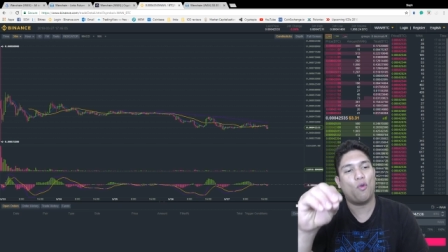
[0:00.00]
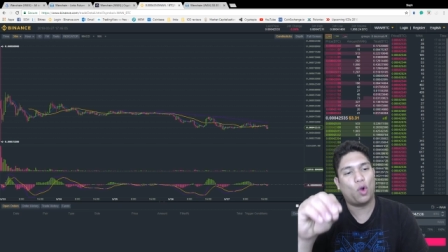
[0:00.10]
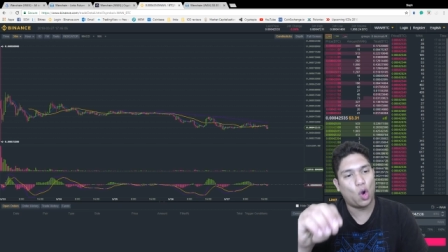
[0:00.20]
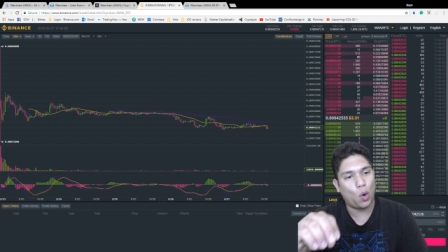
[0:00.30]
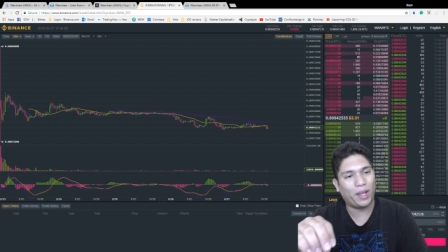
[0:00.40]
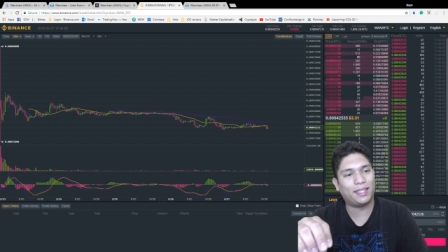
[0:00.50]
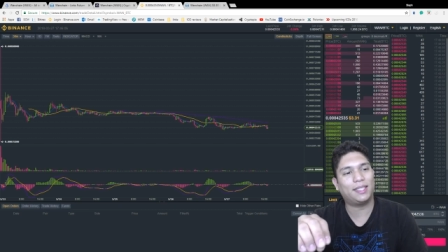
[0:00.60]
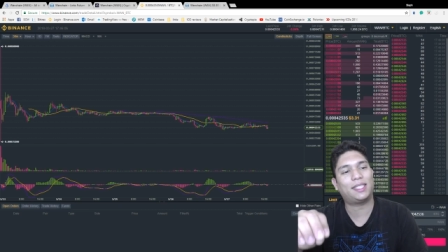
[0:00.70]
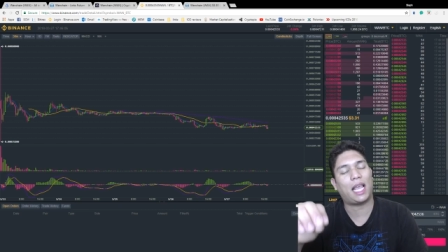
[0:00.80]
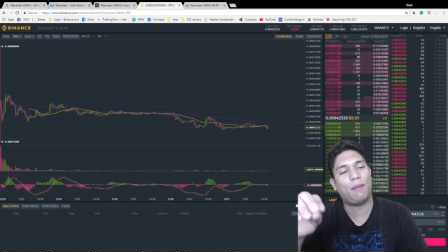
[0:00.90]
go at the
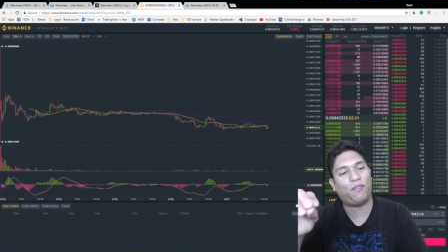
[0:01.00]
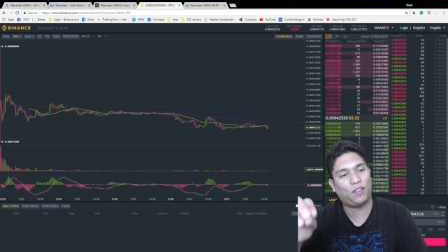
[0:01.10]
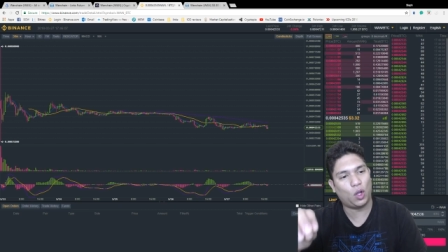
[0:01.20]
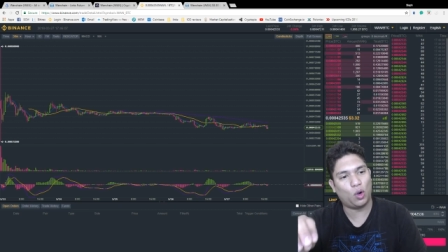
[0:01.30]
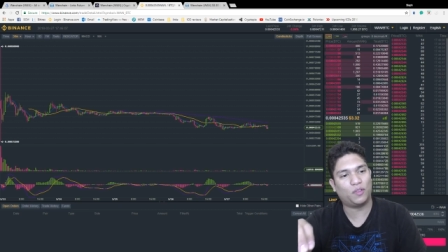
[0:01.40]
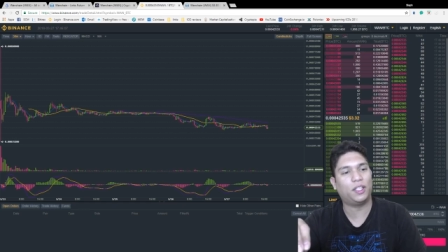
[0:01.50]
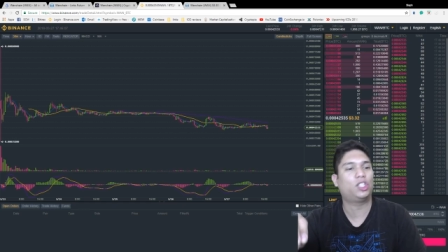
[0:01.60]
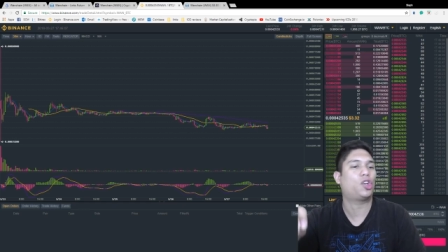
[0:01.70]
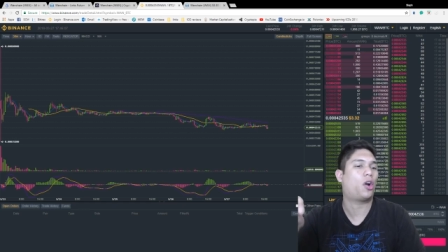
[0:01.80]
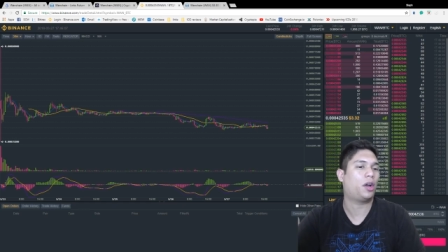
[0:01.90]
same flow of the
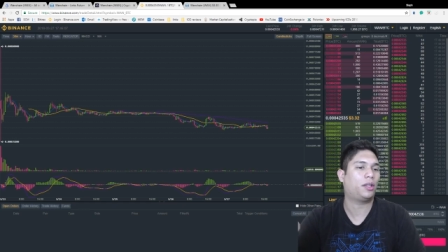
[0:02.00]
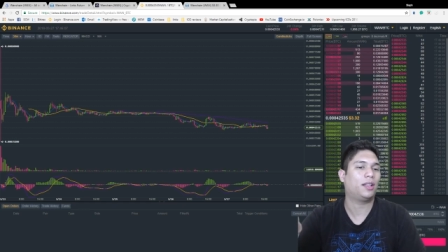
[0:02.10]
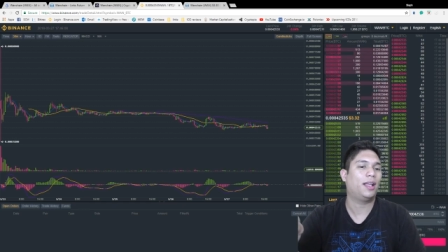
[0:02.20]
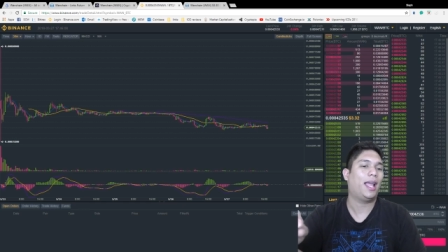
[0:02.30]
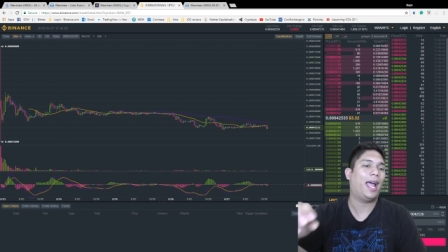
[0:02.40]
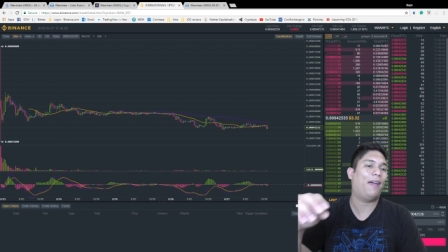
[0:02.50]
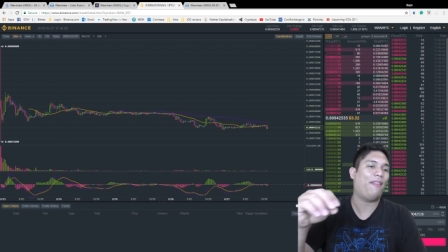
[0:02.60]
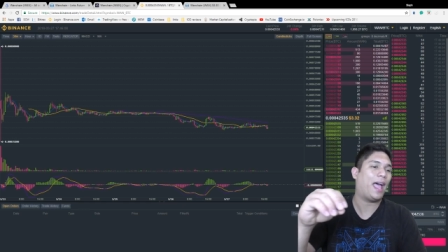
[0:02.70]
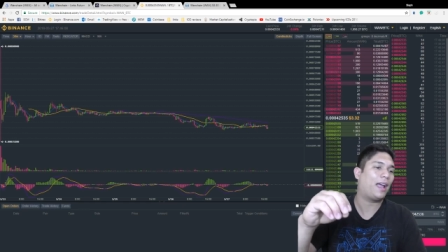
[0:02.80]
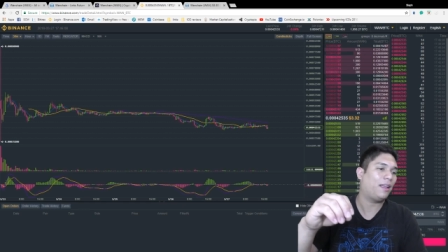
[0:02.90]
chart and
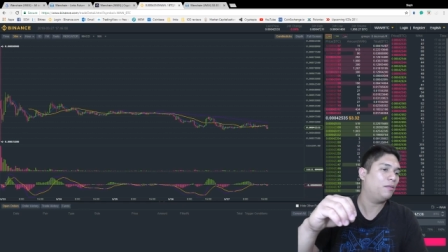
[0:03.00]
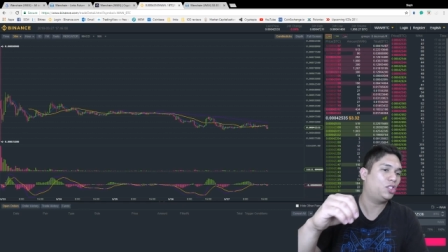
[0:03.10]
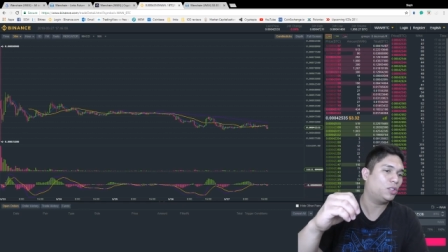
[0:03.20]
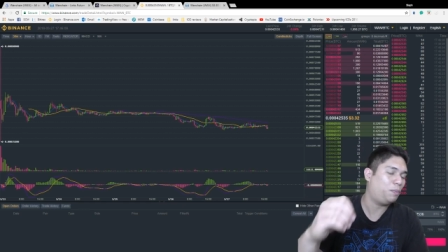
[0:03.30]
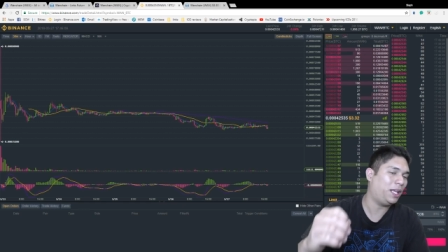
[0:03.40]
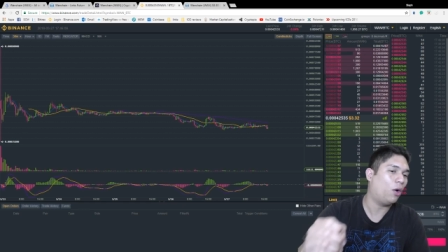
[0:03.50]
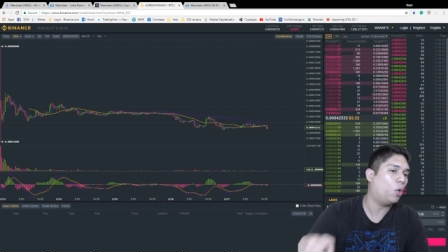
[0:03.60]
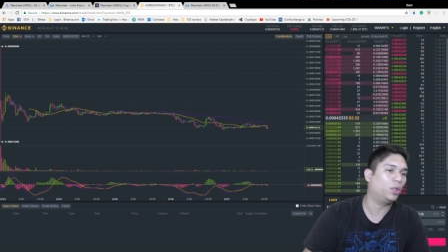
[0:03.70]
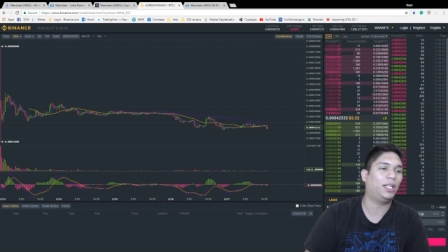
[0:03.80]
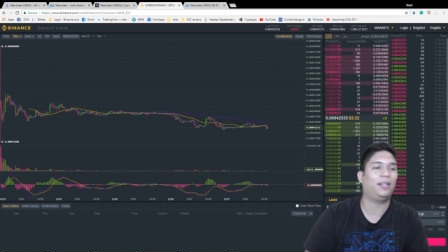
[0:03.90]
not just be
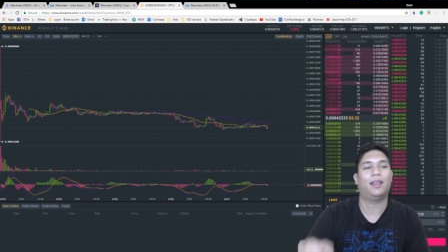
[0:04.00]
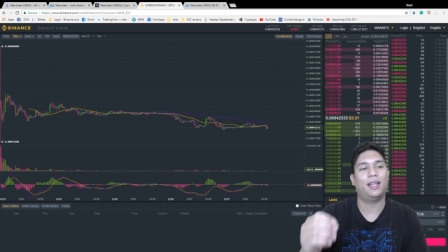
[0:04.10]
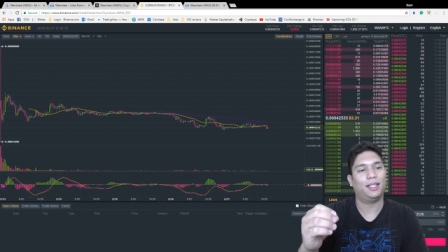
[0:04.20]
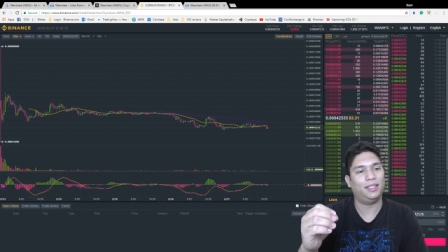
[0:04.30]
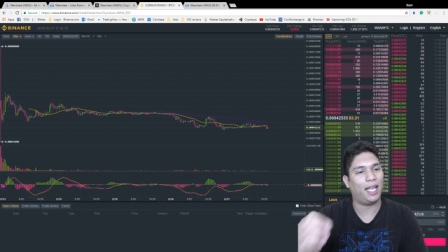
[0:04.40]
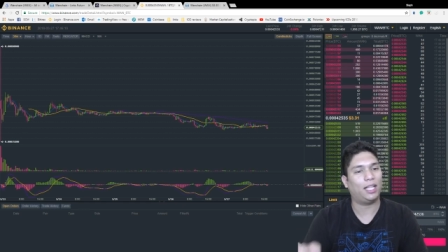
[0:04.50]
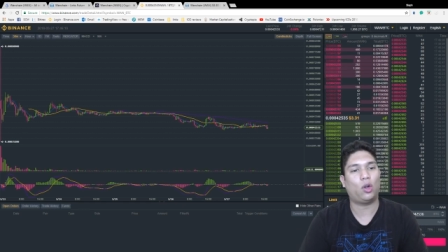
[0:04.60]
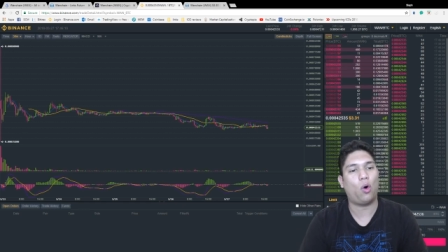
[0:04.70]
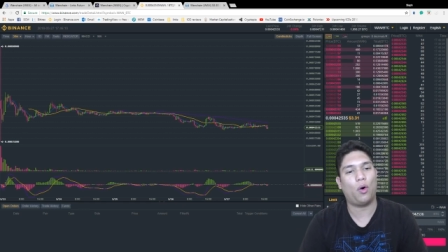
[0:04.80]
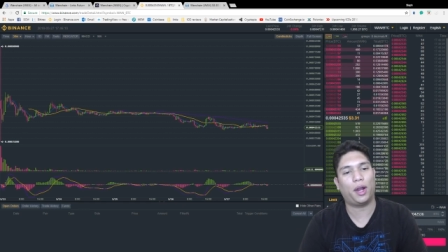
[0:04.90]
holding dead
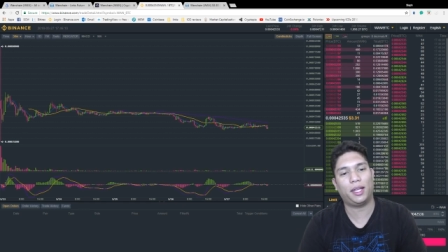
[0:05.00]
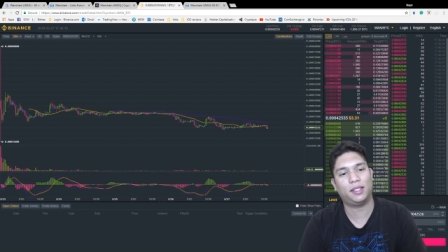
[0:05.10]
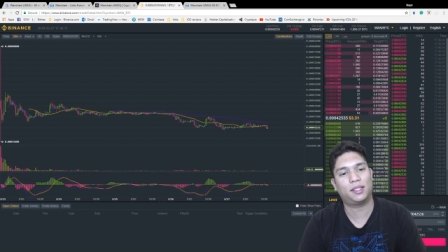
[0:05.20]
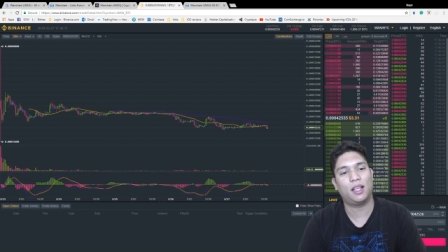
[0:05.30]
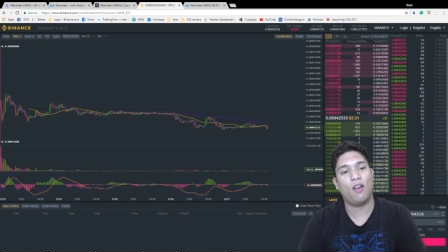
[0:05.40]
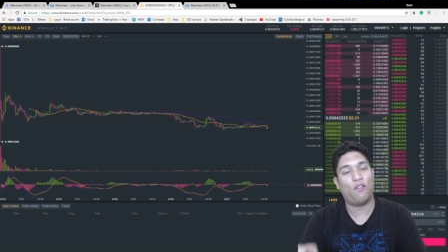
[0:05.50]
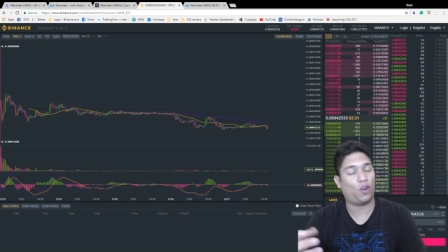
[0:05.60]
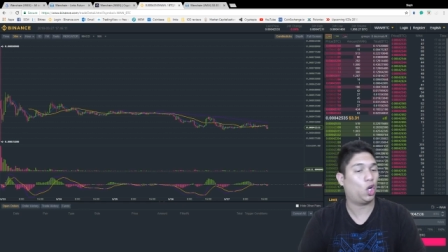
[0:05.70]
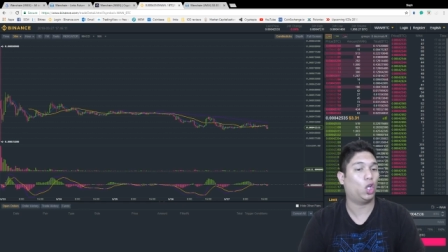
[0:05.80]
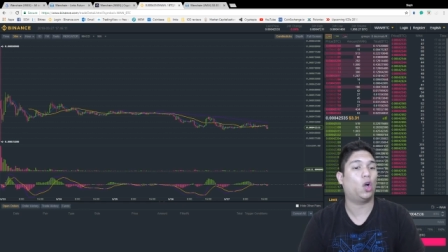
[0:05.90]
coins
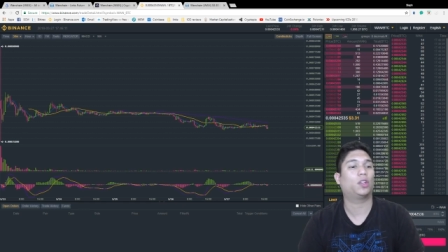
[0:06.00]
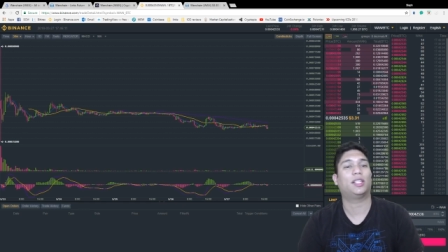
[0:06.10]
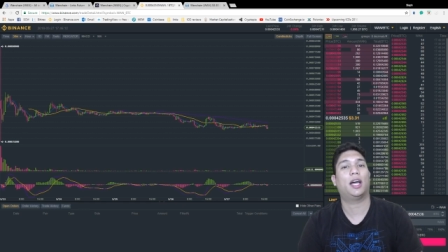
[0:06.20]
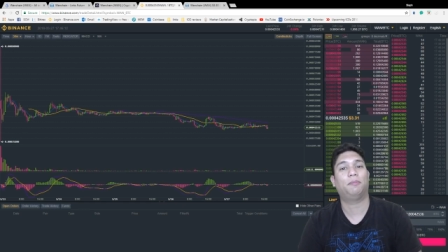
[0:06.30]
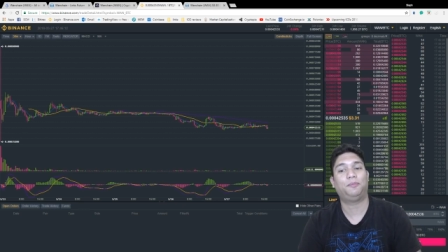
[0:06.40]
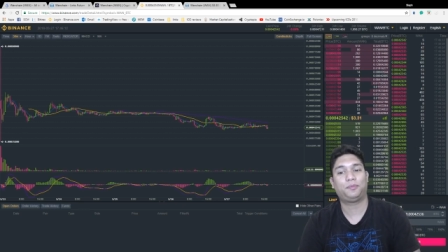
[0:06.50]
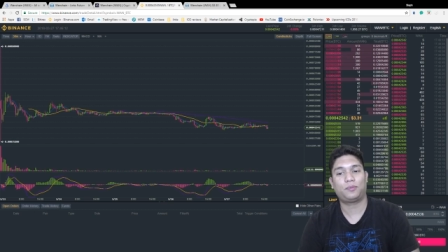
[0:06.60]
for a long time.